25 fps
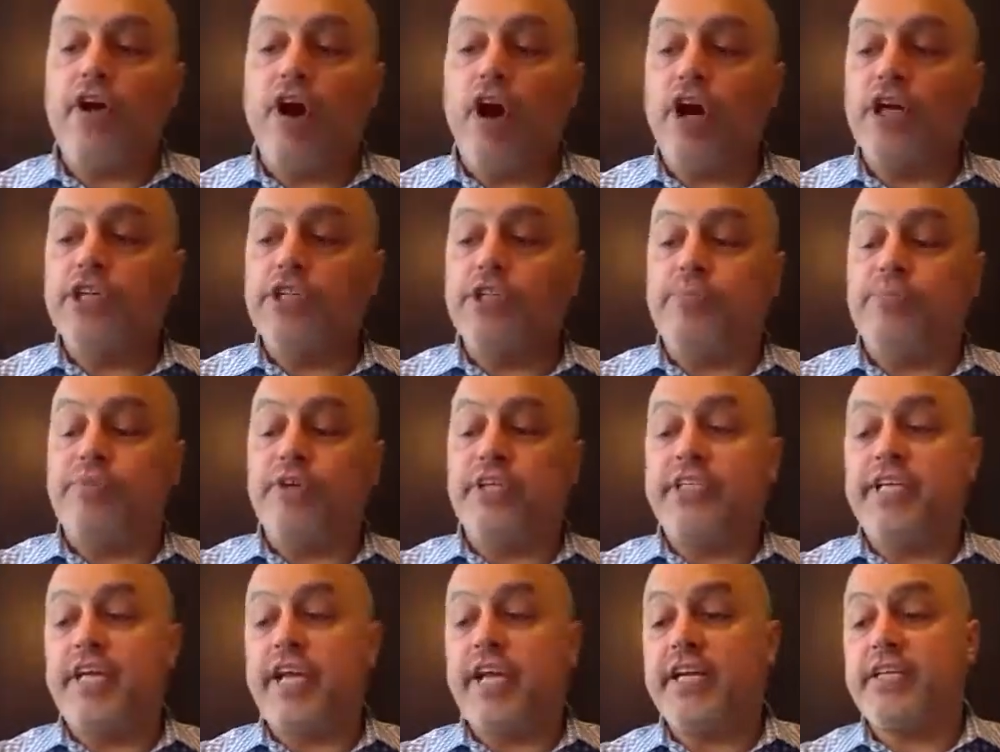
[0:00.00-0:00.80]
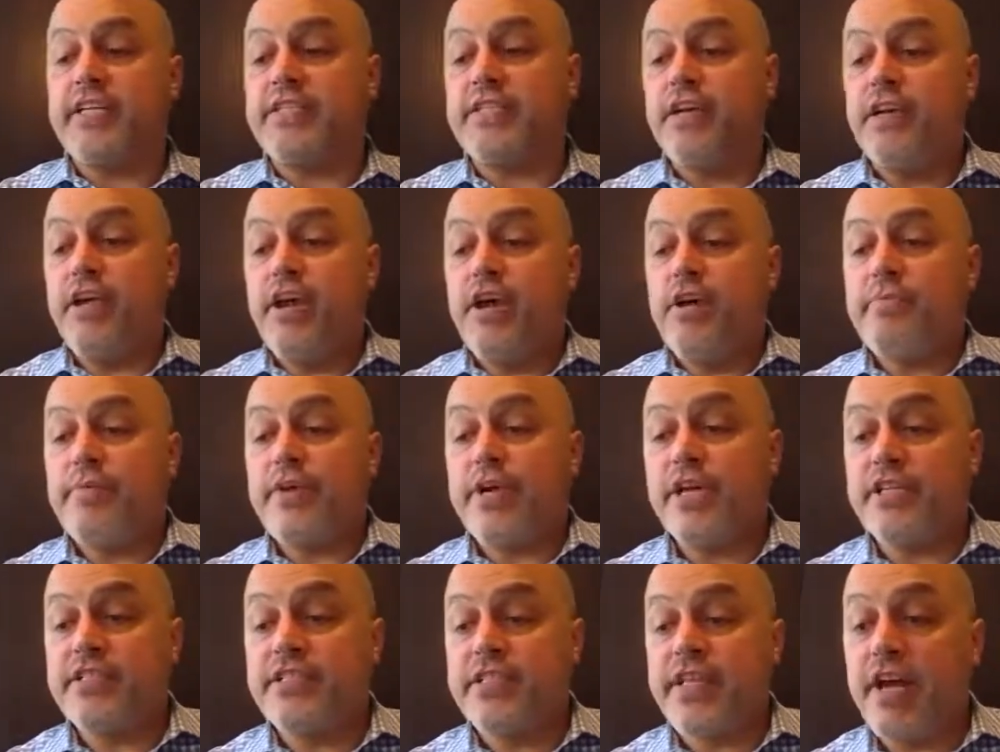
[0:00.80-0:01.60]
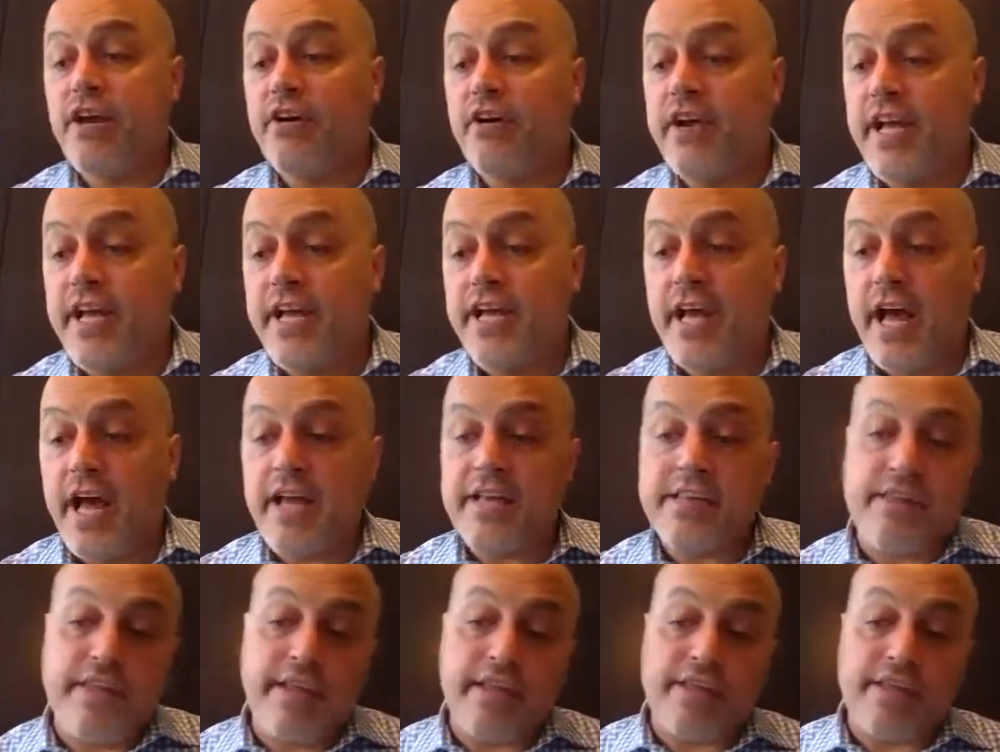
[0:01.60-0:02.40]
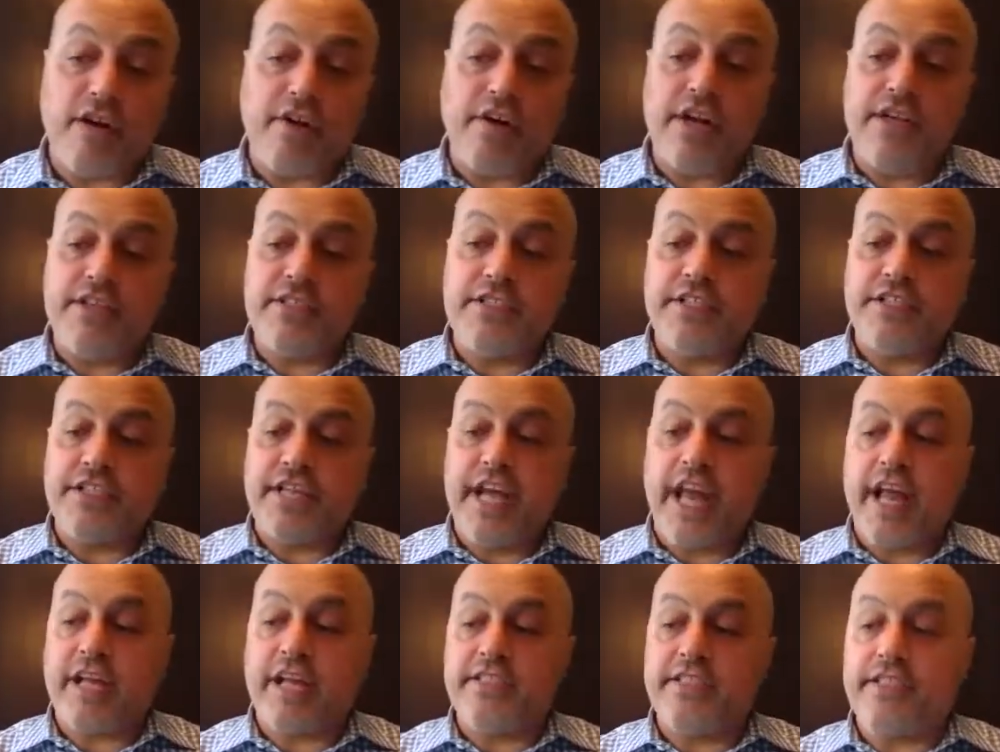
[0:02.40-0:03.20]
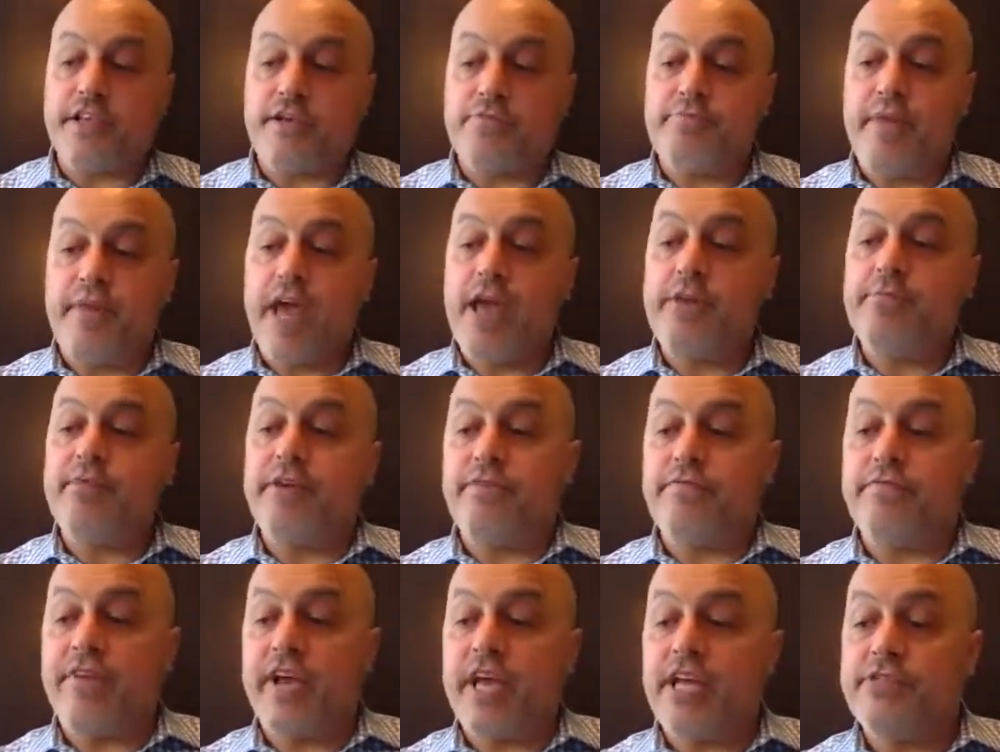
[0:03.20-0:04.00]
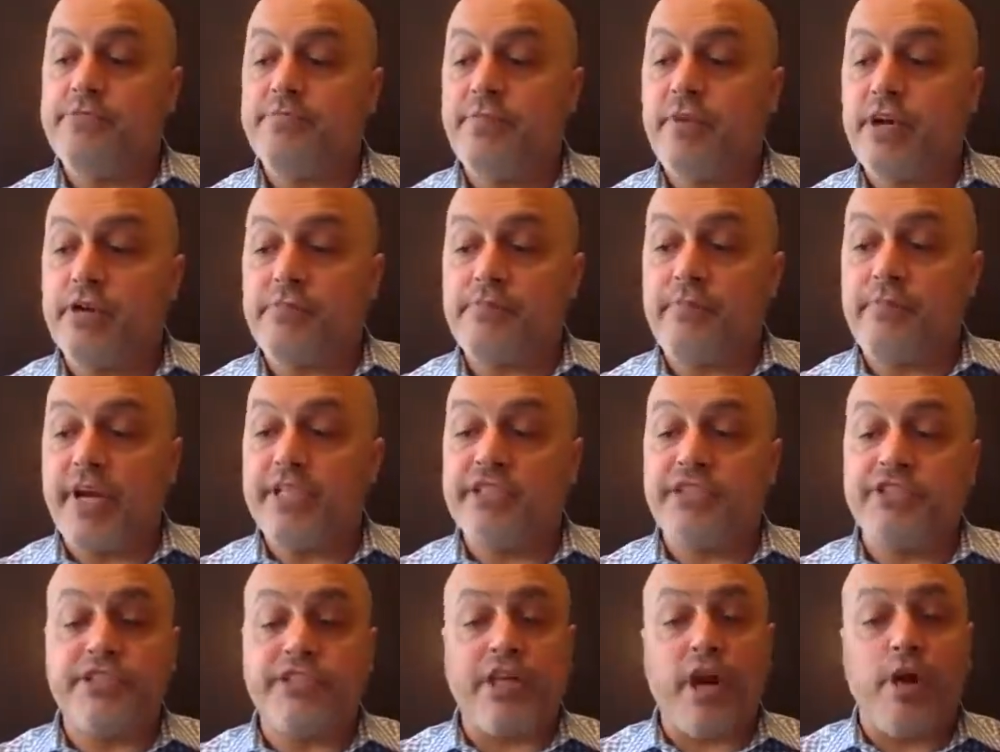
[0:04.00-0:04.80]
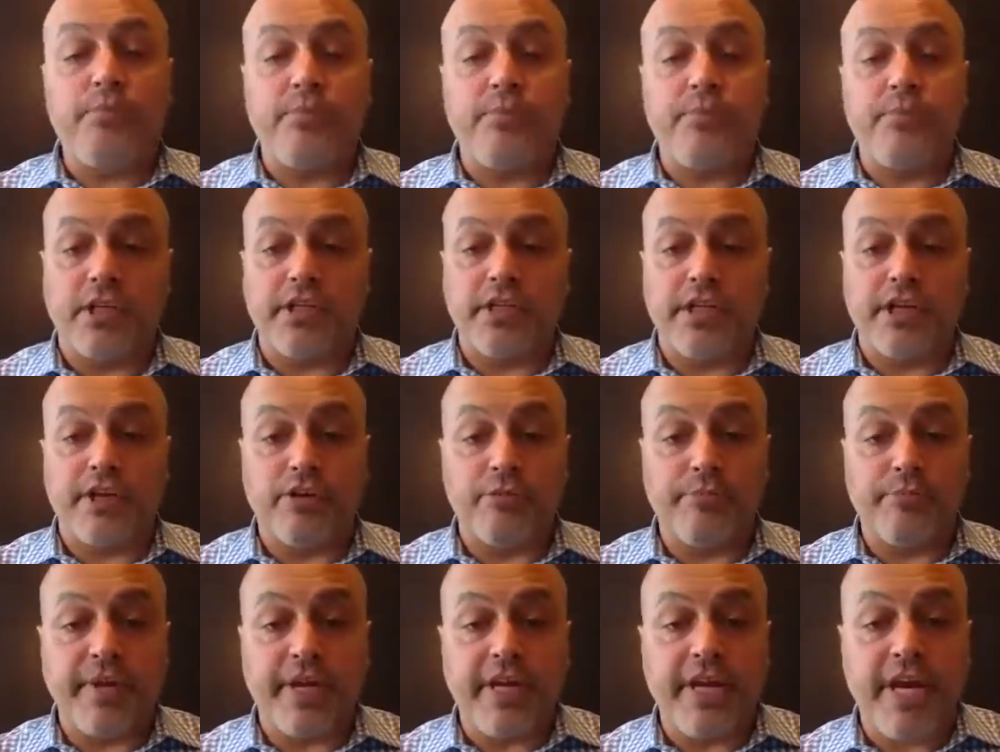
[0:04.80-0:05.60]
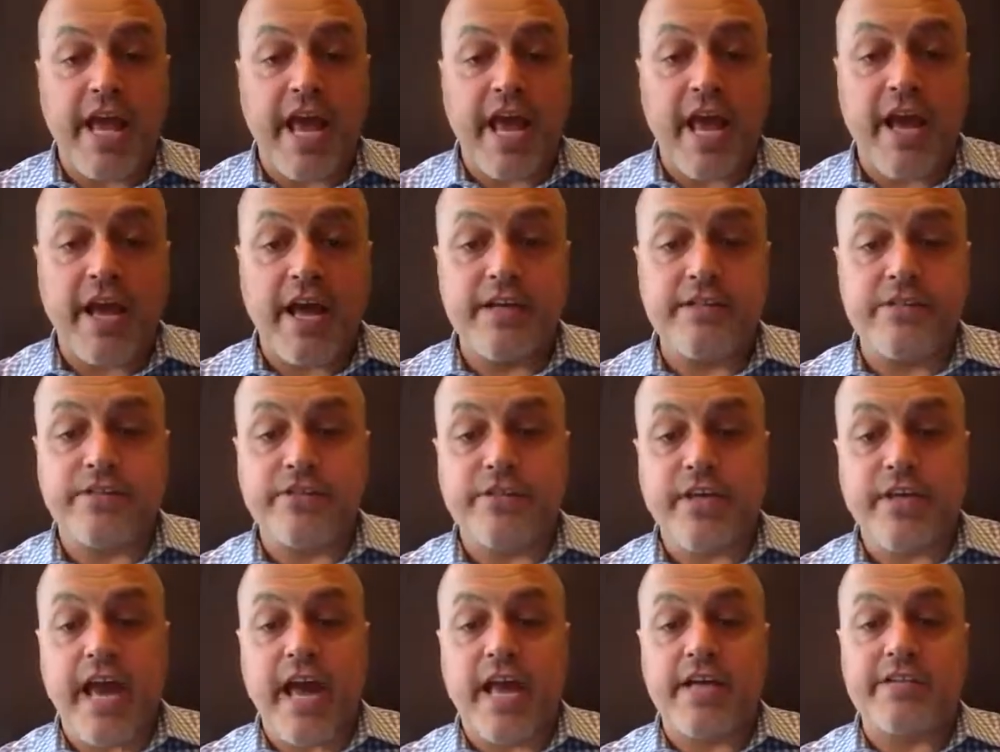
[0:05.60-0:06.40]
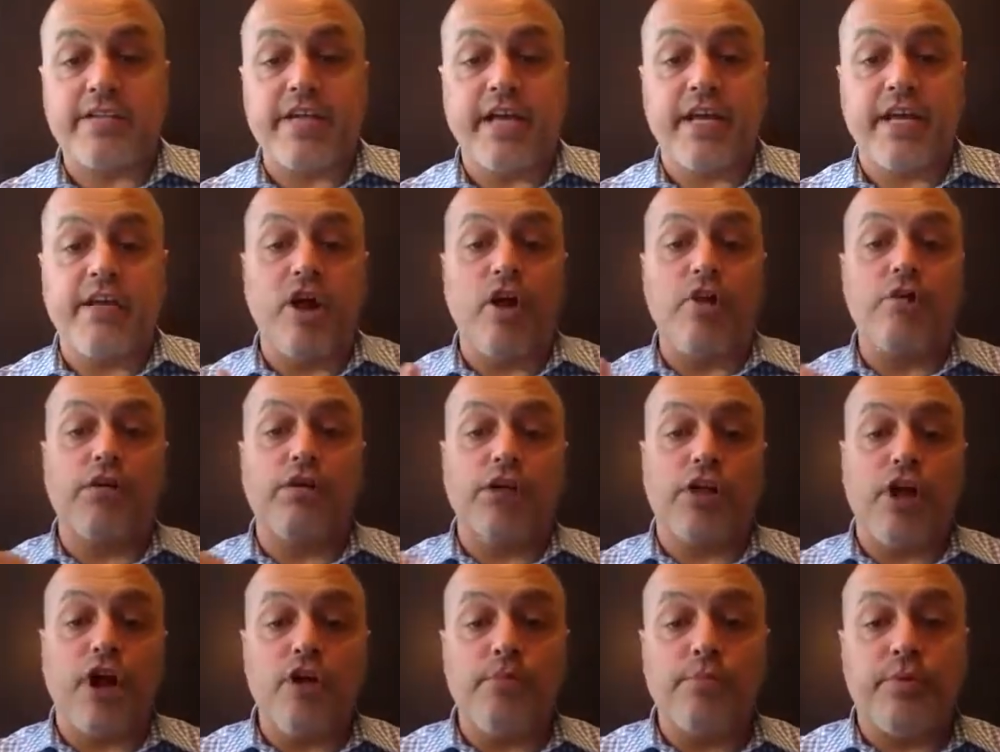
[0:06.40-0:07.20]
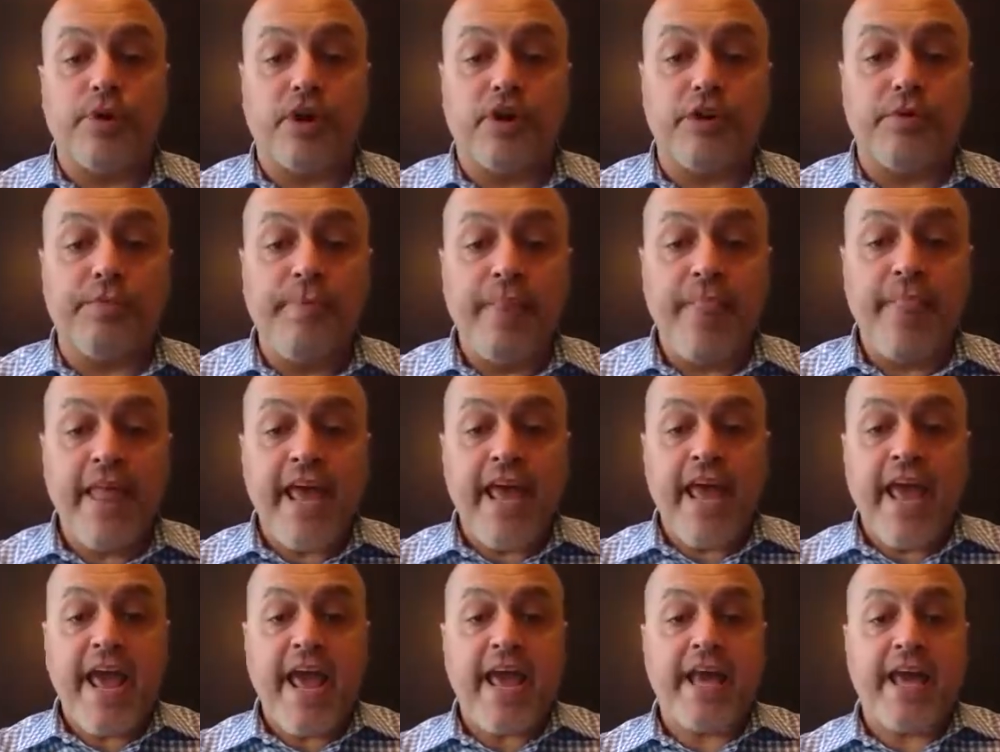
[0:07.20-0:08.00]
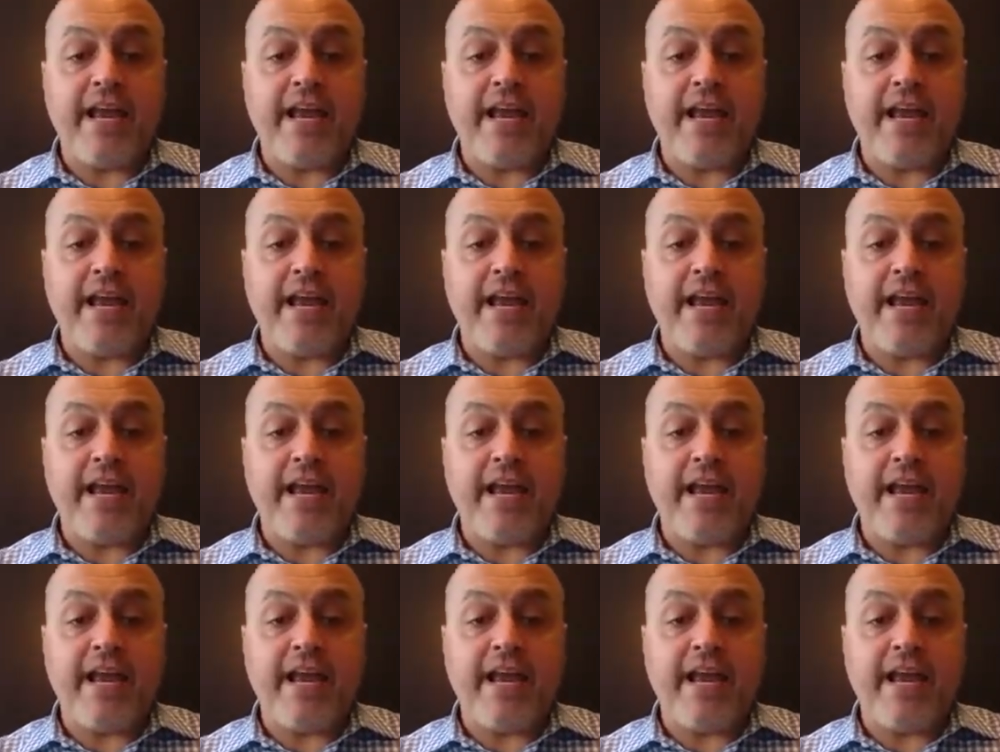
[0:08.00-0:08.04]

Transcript: very hard to predict, because I think there is a chance that maybe Facebook might stumble a little bit as they go global,